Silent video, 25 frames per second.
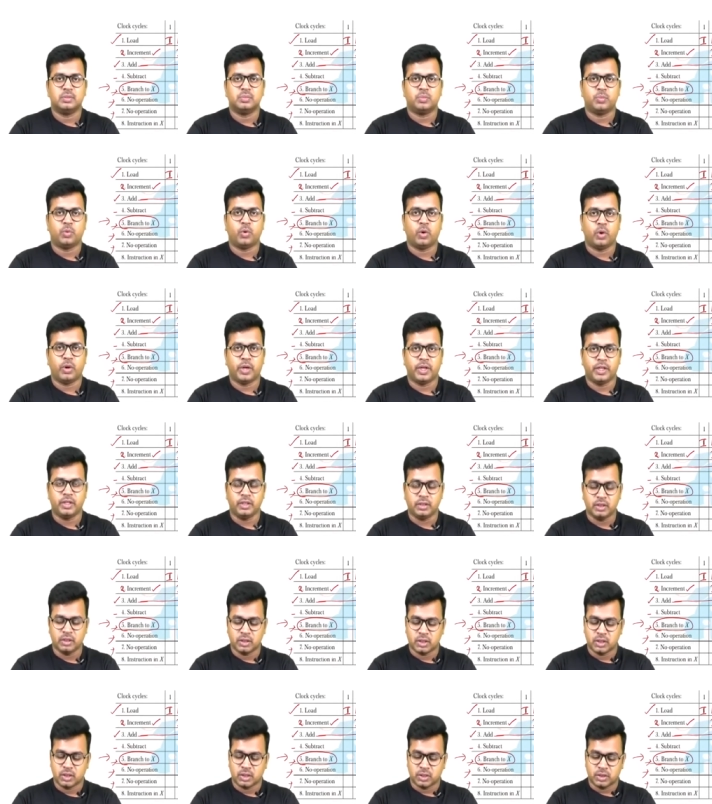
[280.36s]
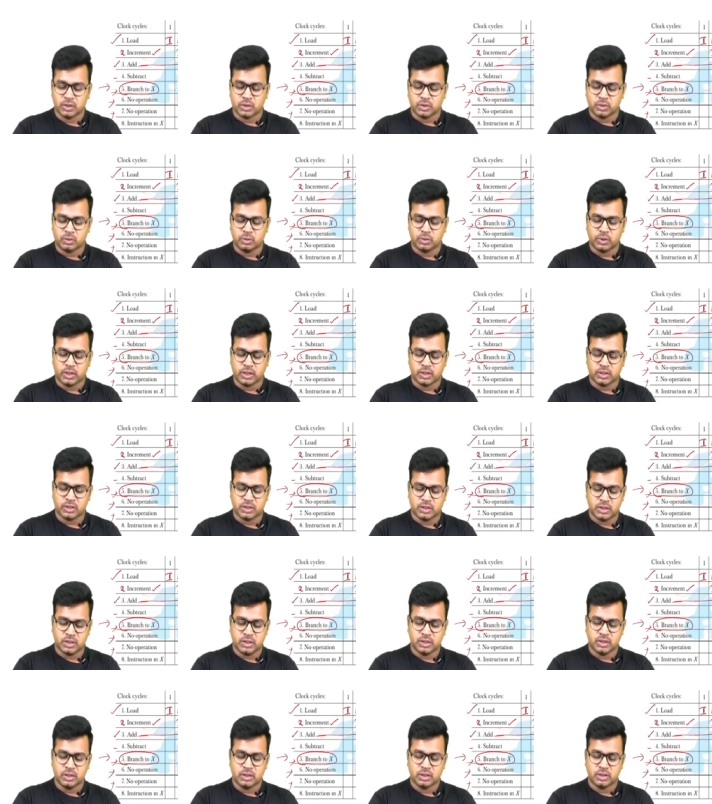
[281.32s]
point, so you can
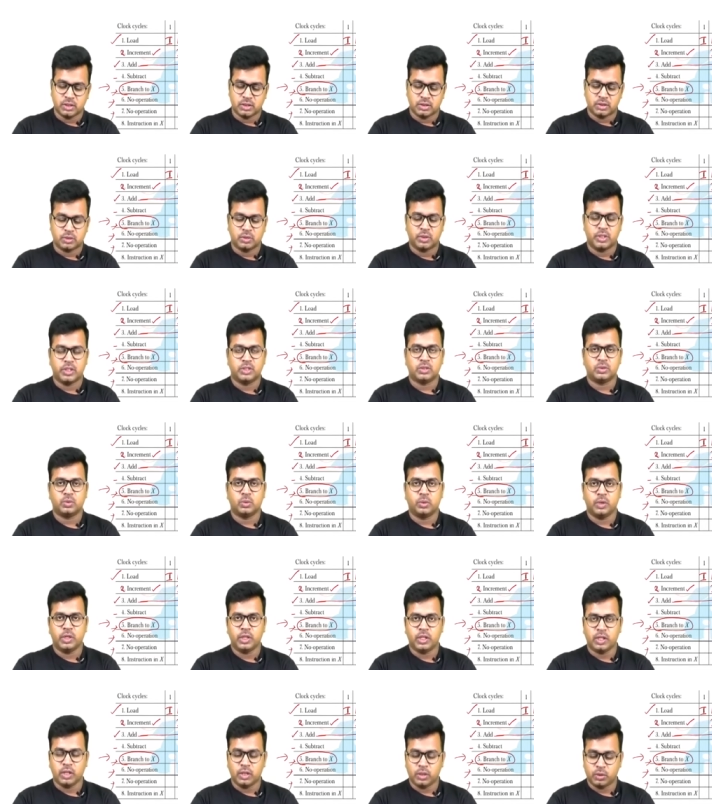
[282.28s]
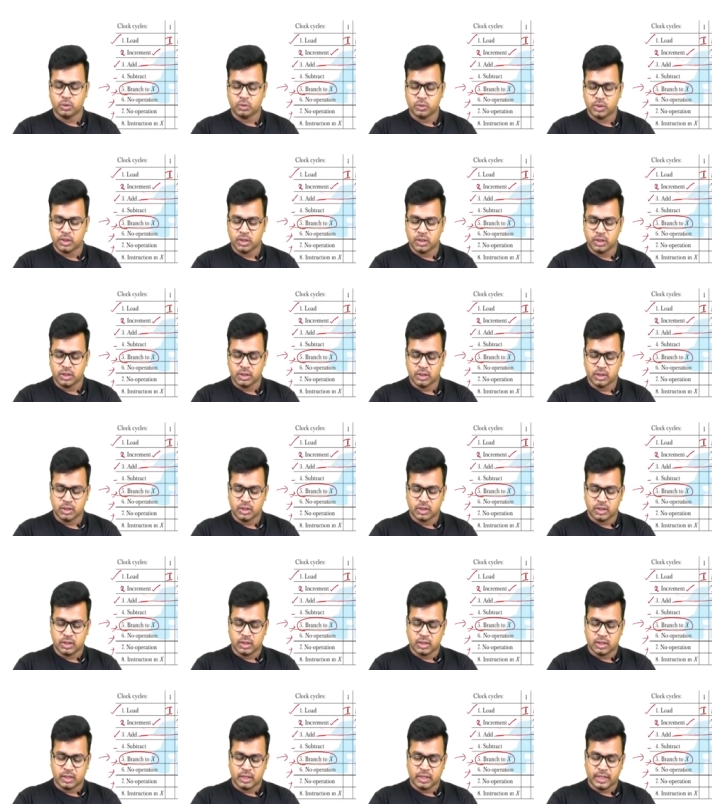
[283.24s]
see, so it is going into the
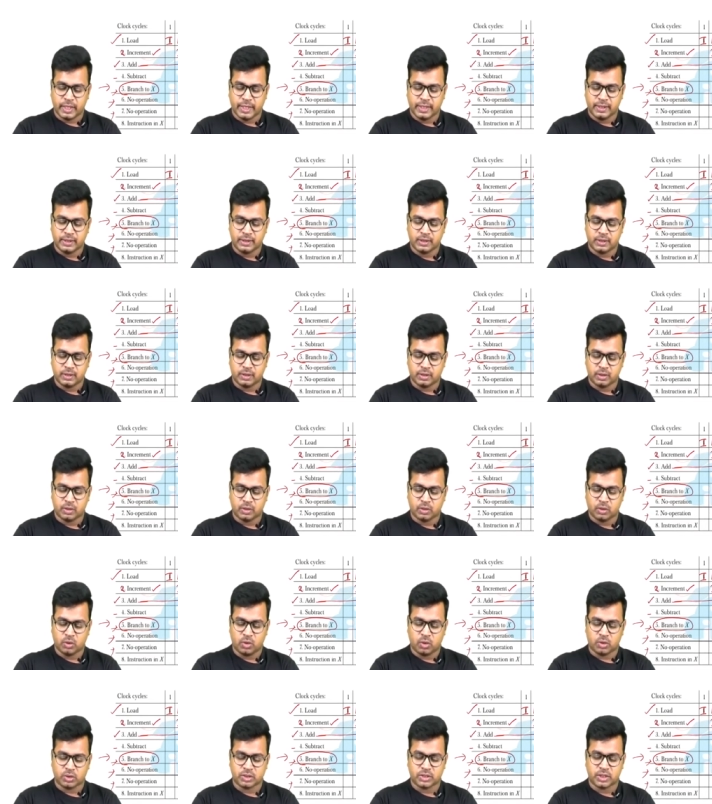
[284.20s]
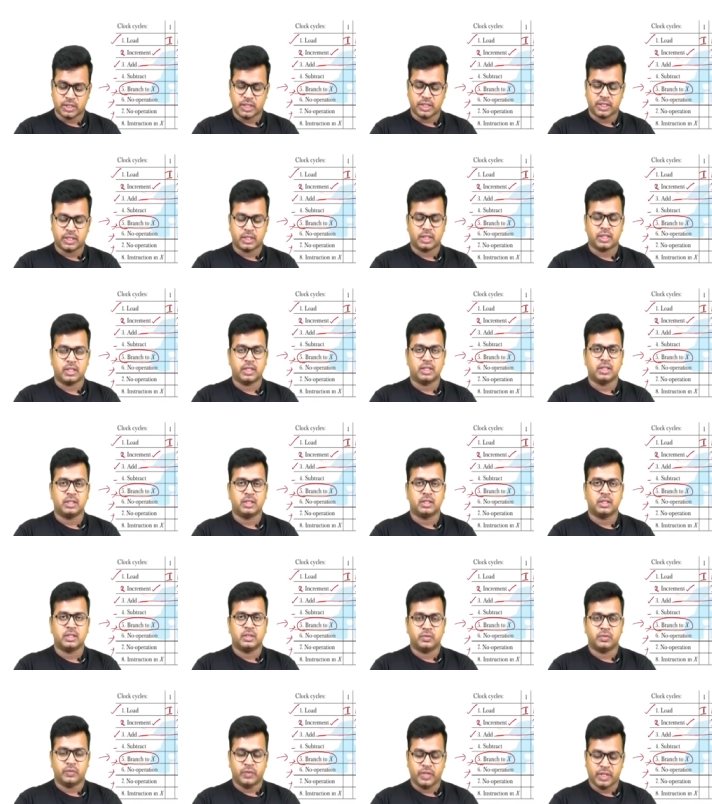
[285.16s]
ninth clock cycle,
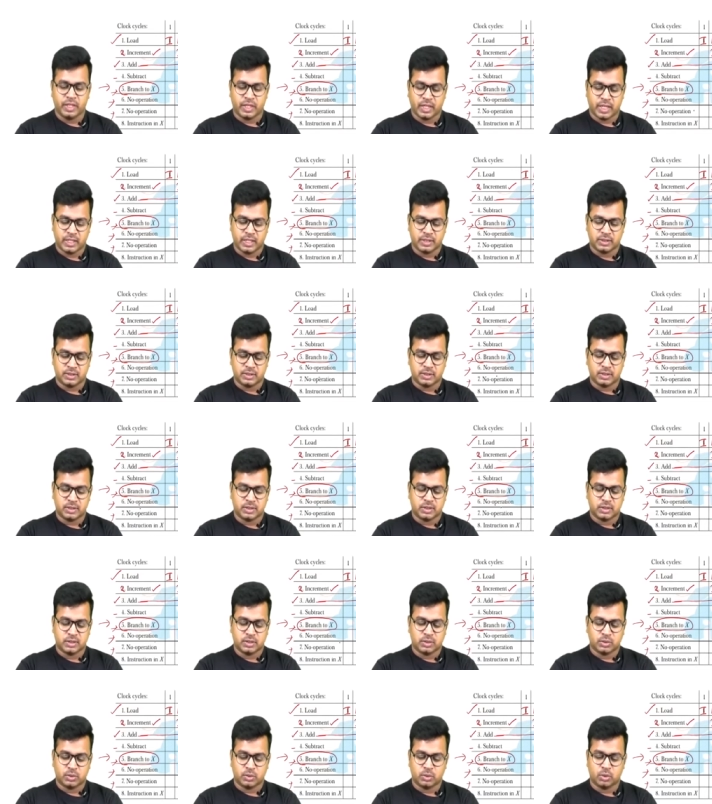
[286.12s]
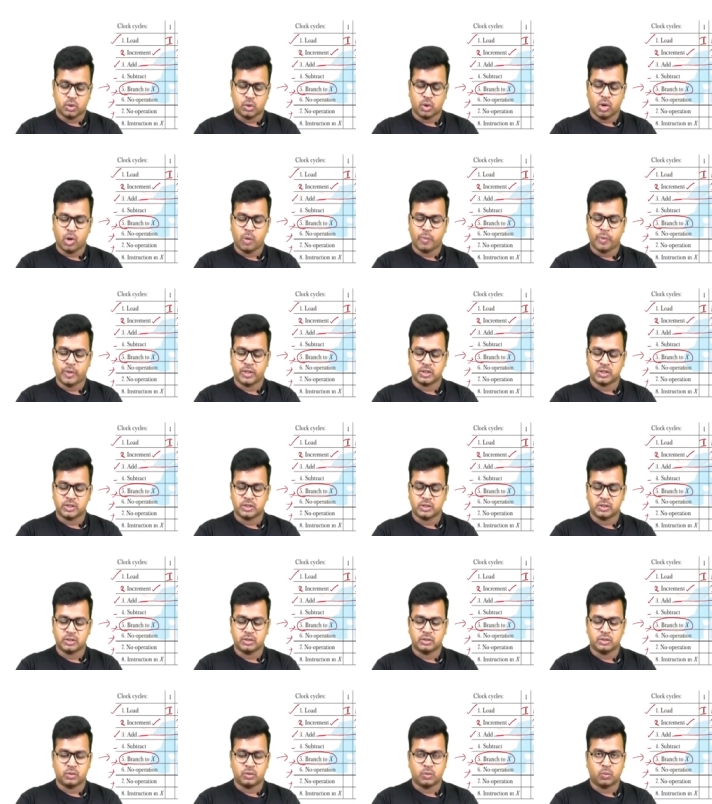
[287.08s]
whereas, so no
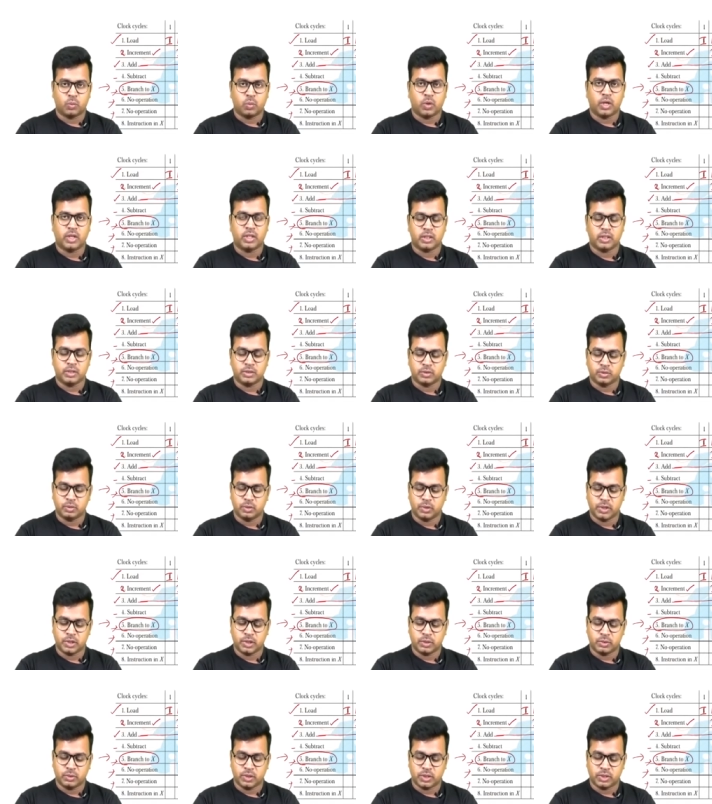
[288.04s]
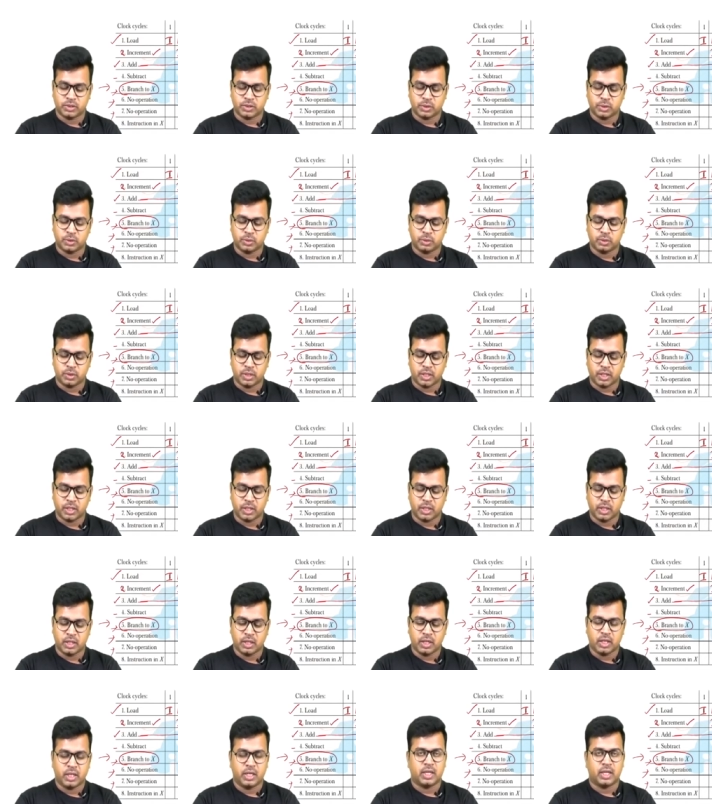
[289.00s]
operation one is going to execute
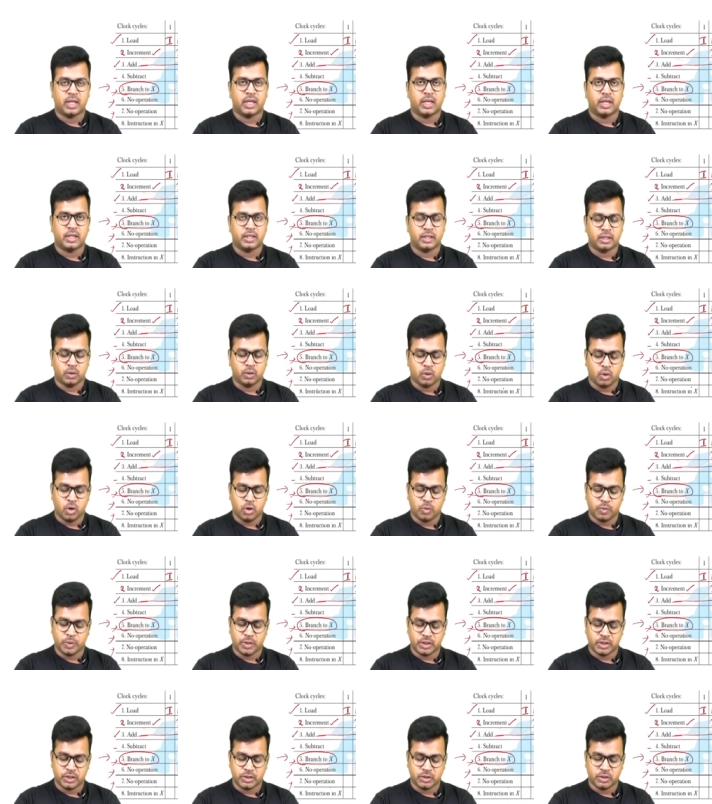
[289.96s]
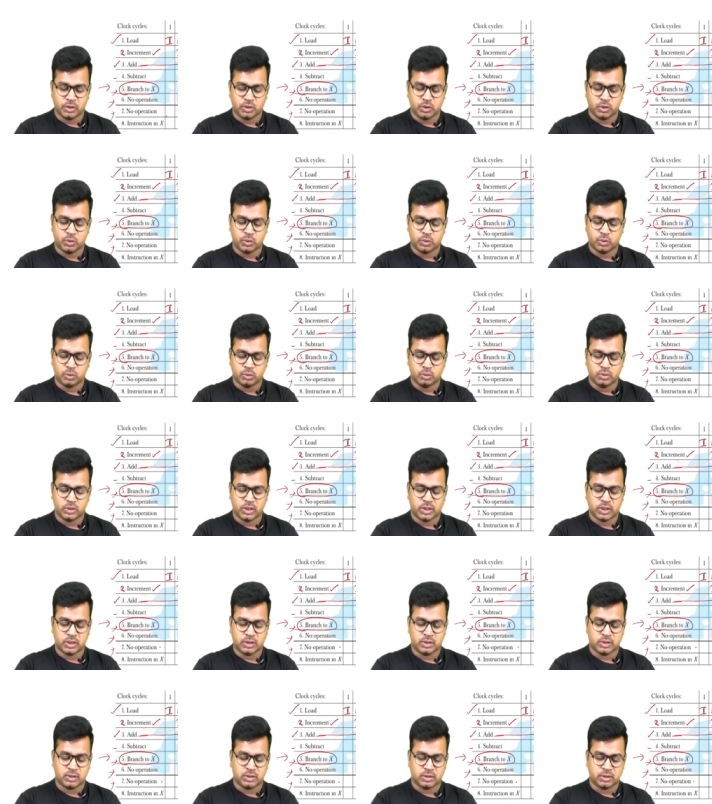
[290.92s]
it, and the no operation two, that
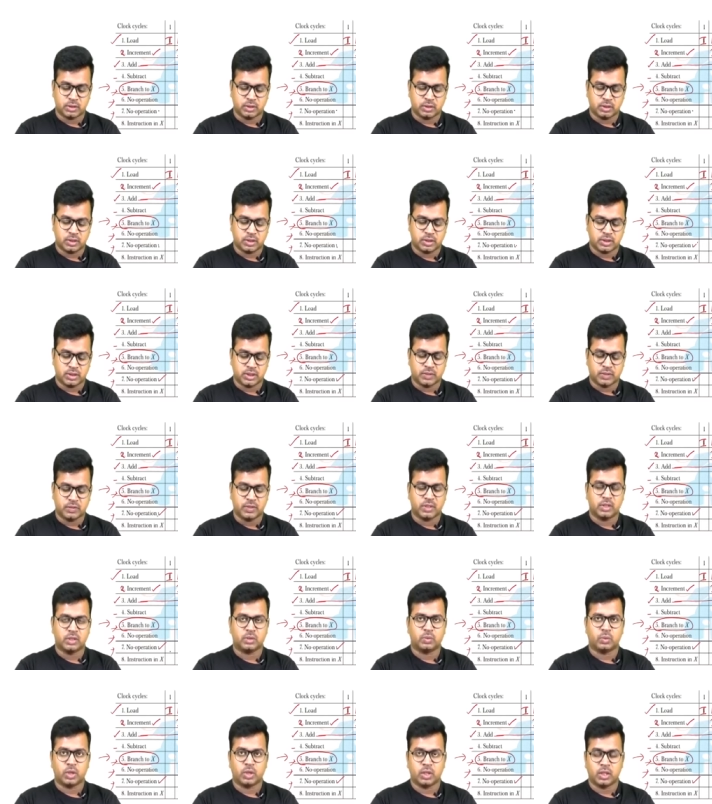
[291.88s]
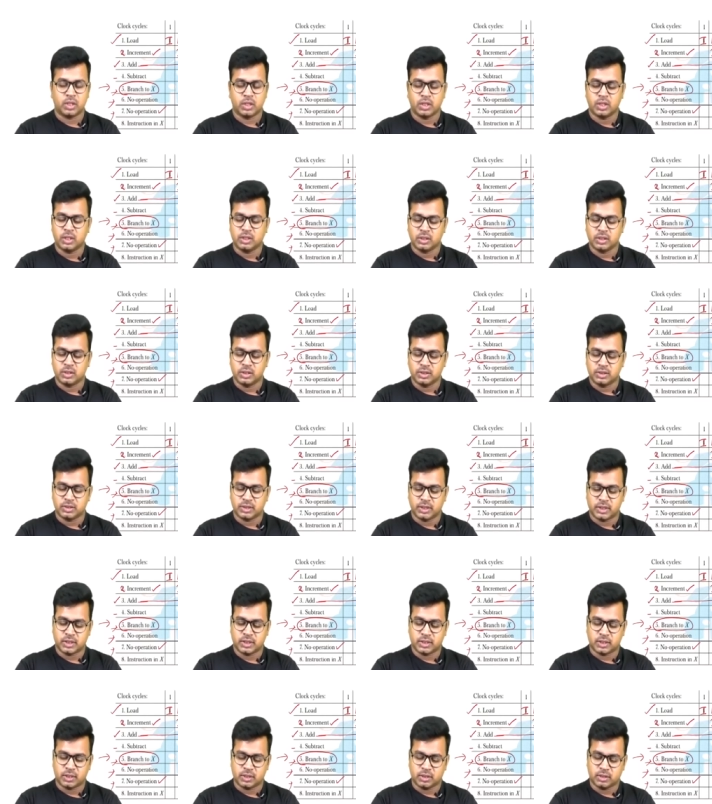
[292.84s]
is the seventh one, is
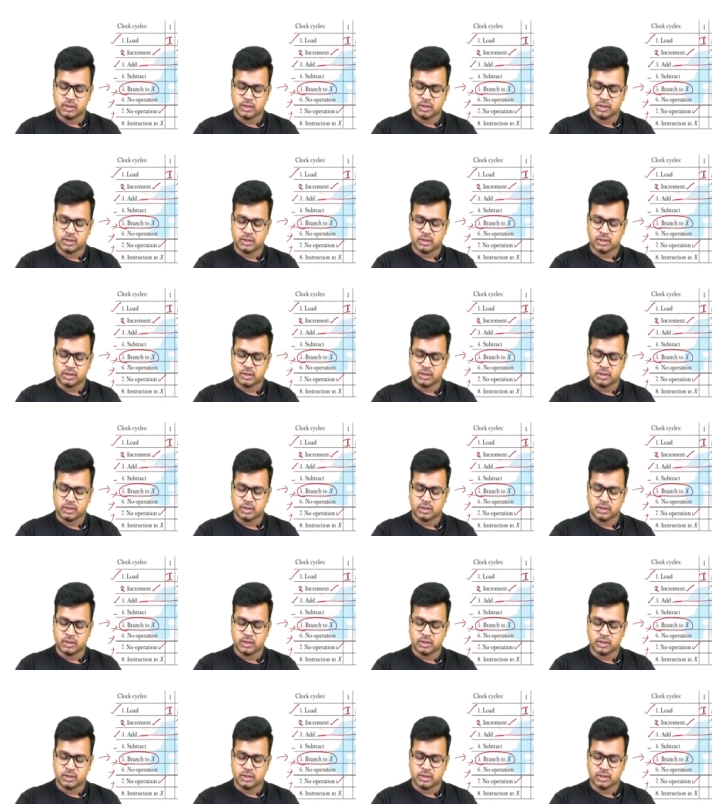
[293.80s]
at